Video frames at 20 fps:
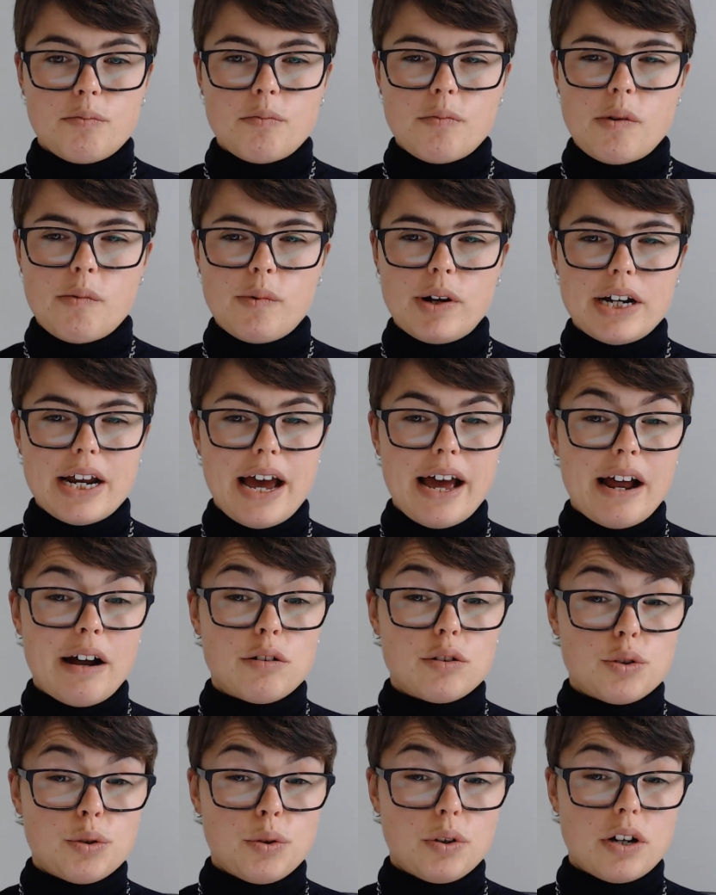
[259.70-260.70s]
which I'll
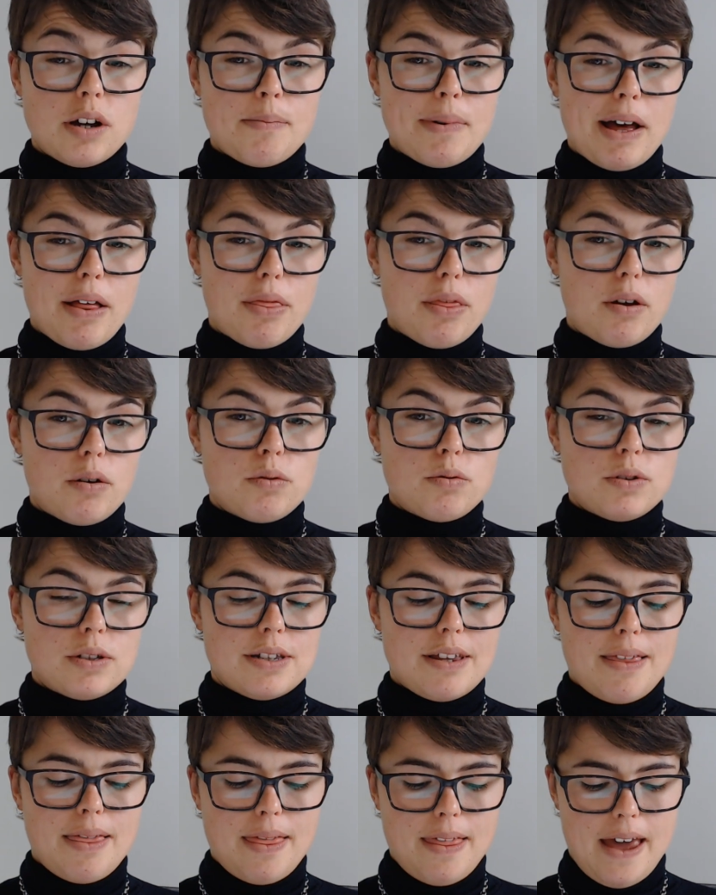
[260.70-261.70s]
talk about those
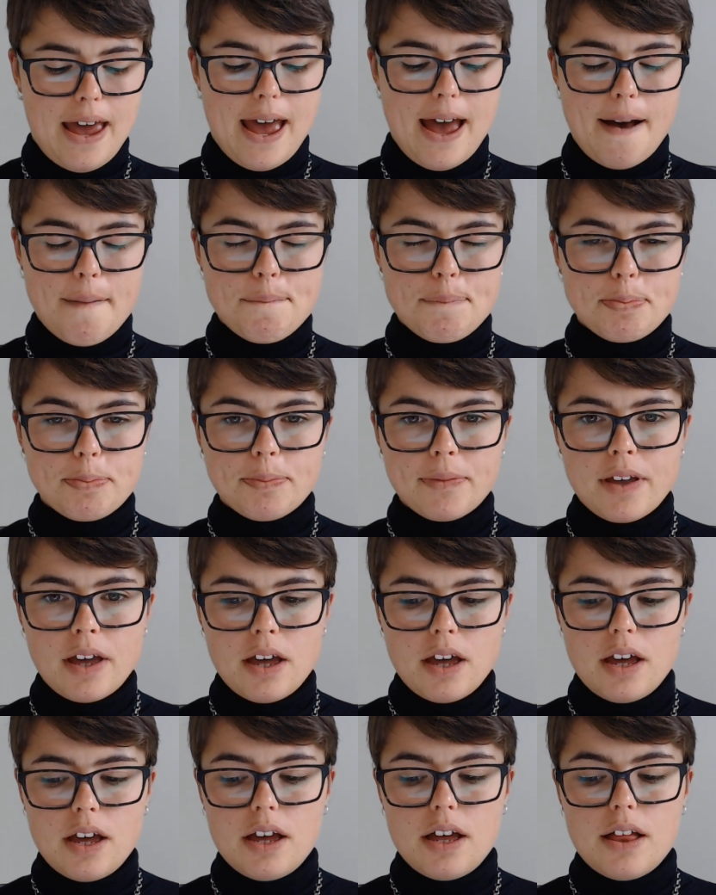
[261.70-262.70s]
there.
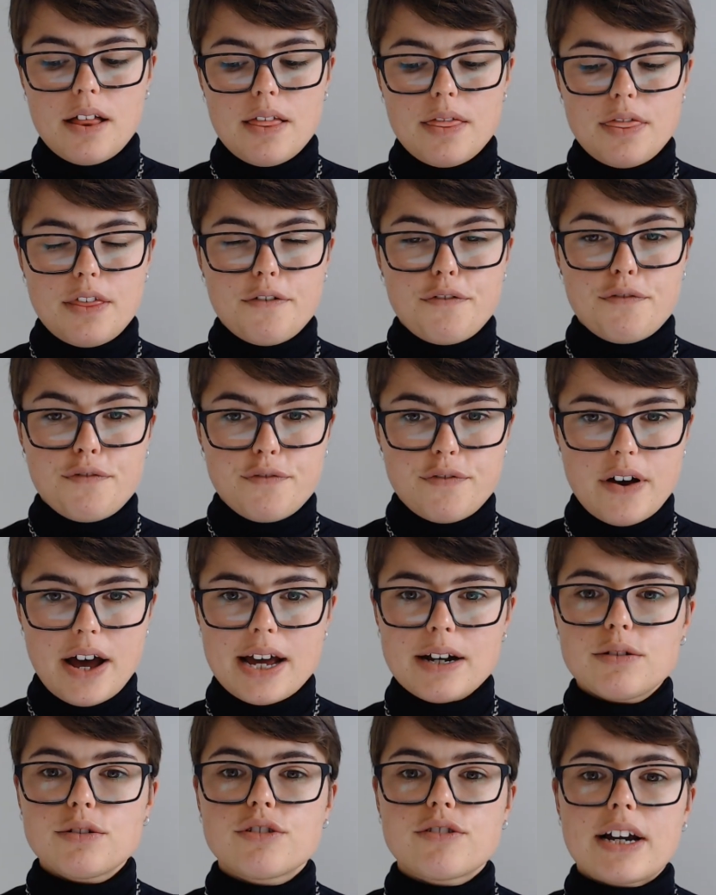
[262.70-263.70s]
The
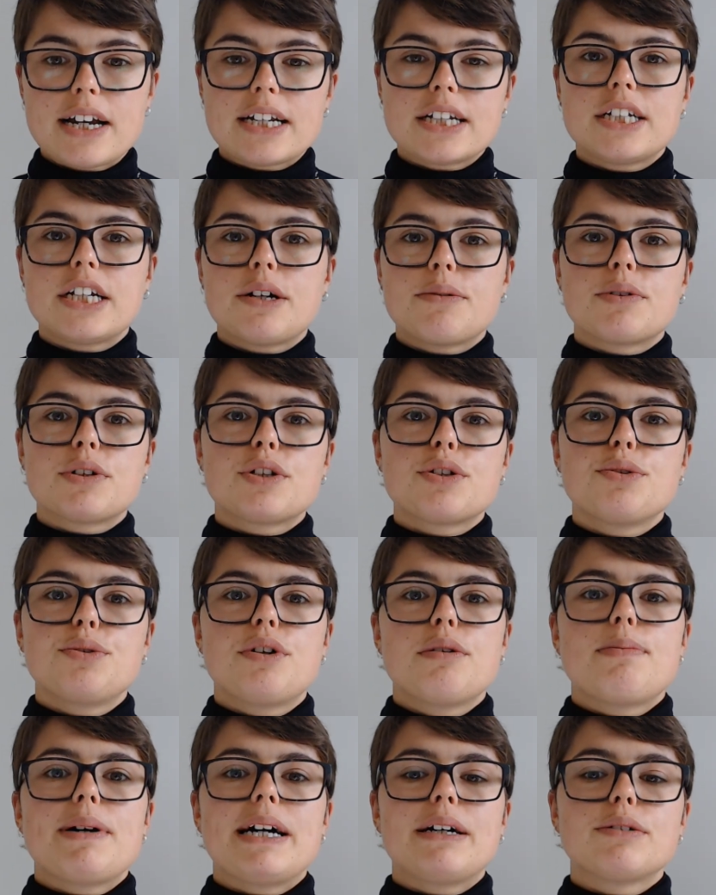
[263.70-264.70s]
final strategy I want to talk
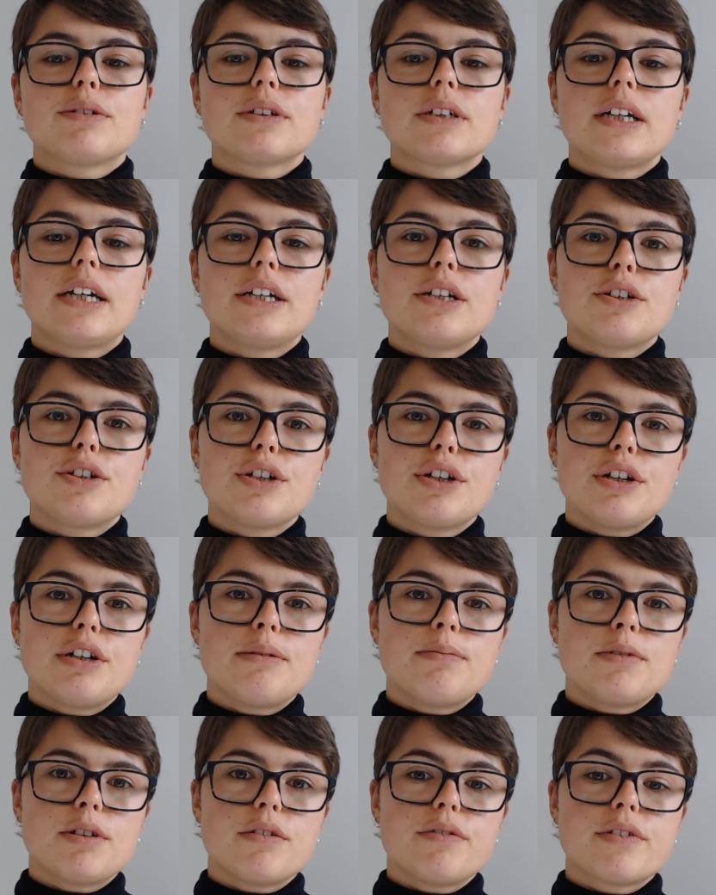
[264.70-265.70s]
about in
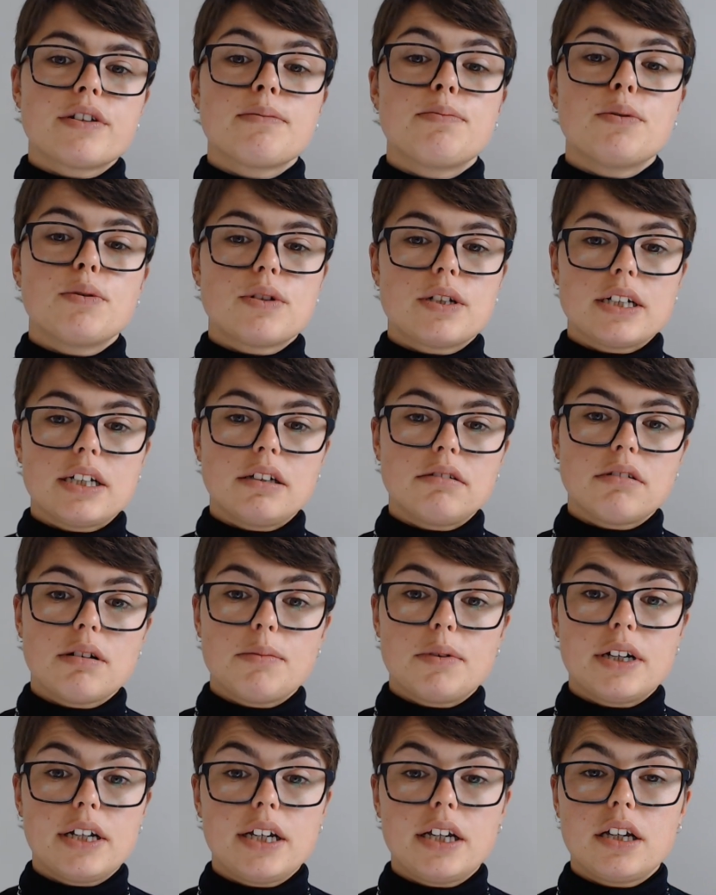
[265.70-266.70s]
terms of supporting
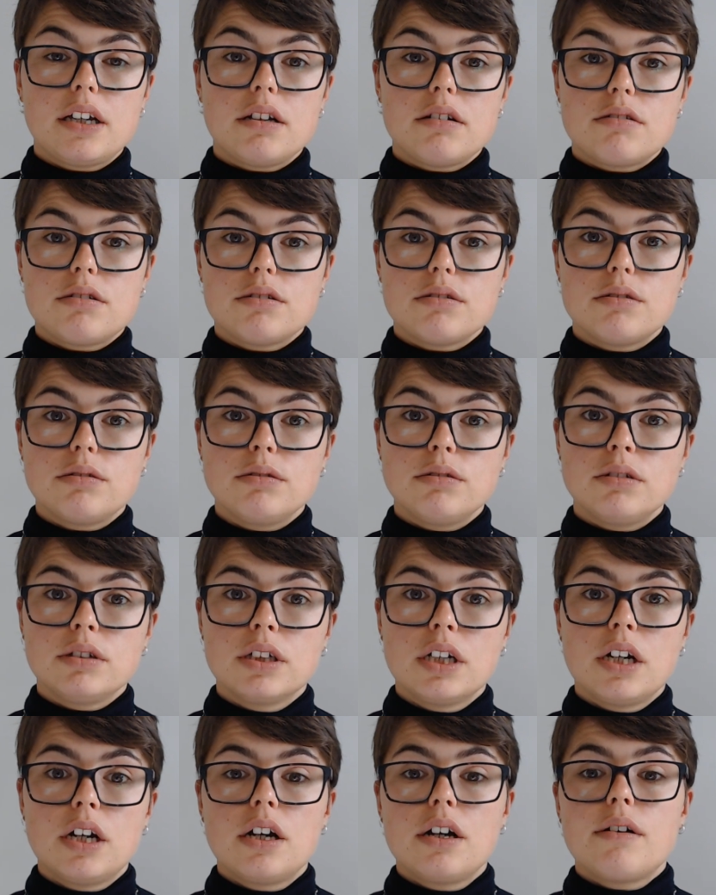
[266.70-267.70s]
tamariki to
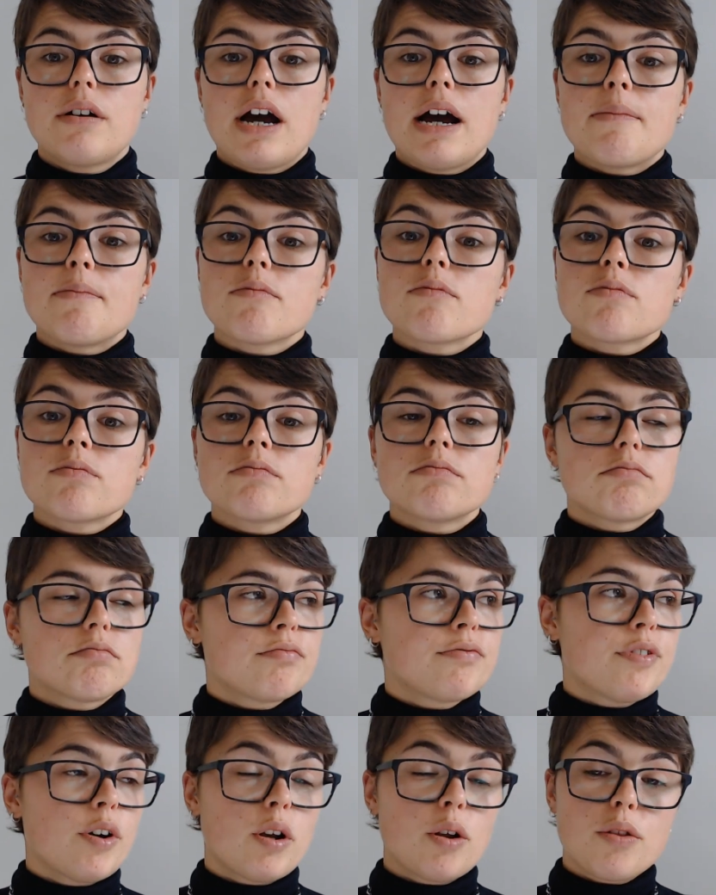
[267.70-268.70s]

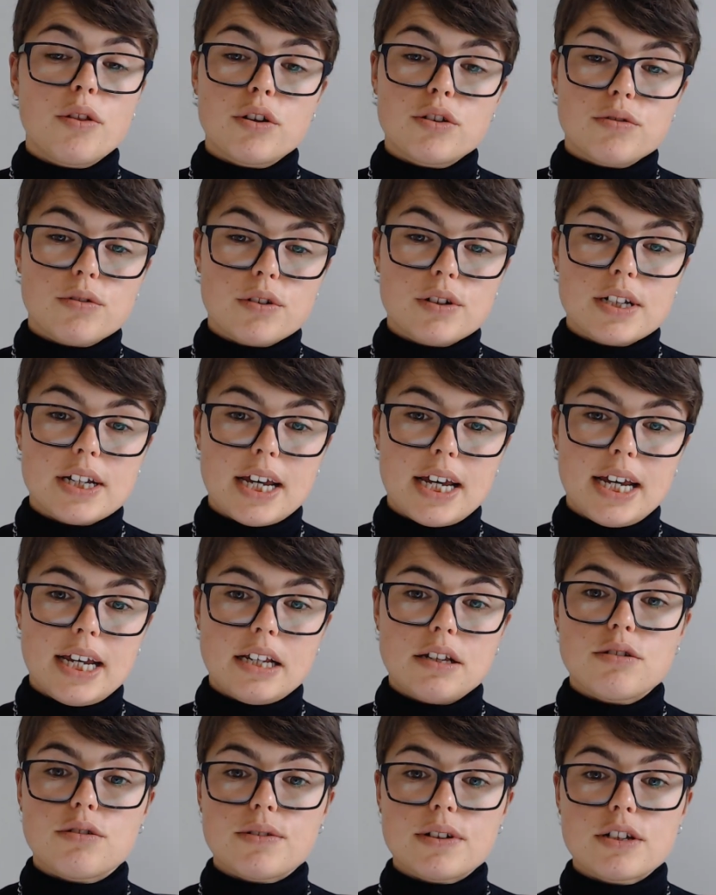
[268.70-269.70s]
follow those
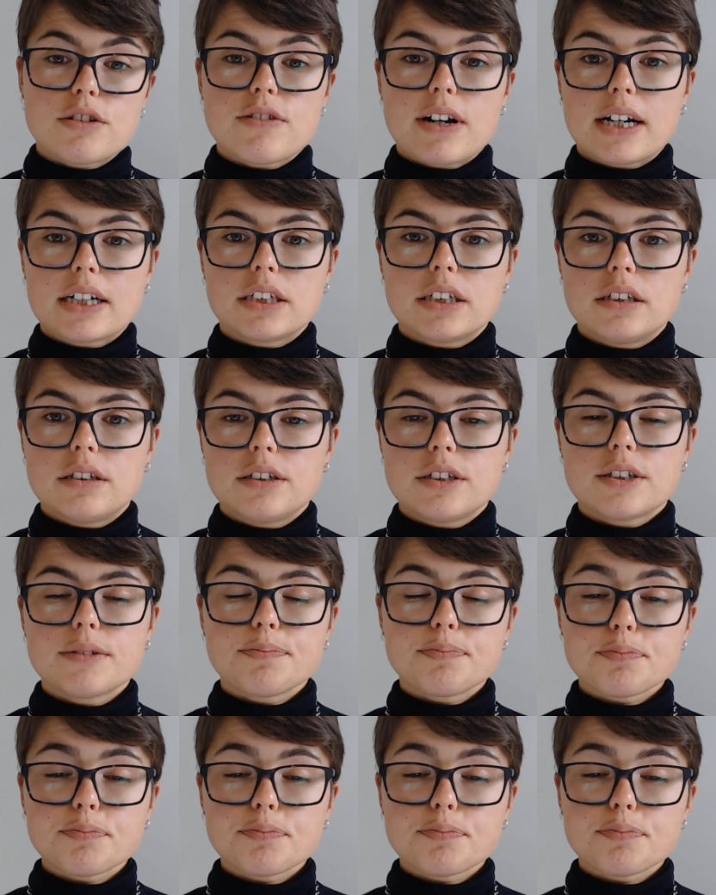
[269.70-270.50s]
routines or instructions